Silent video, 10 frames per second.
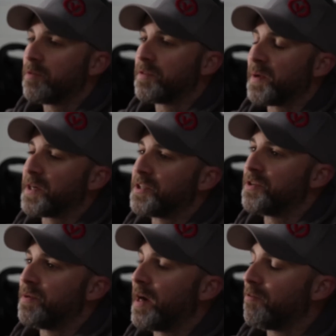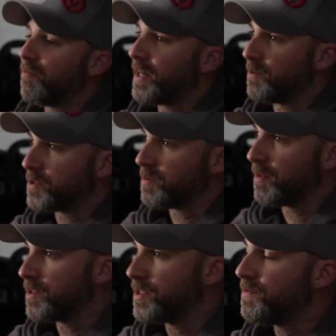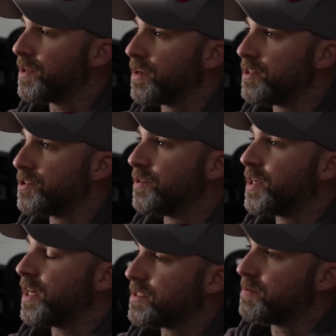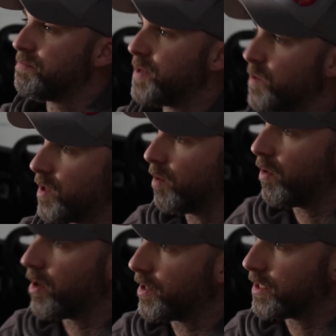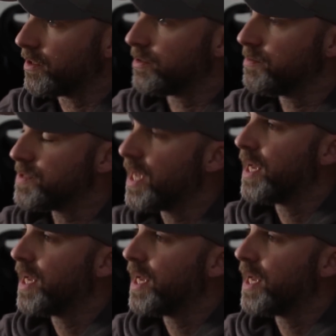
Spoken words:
We've spoken to you about Rain Automotive, the guys who custom build our wiring looms,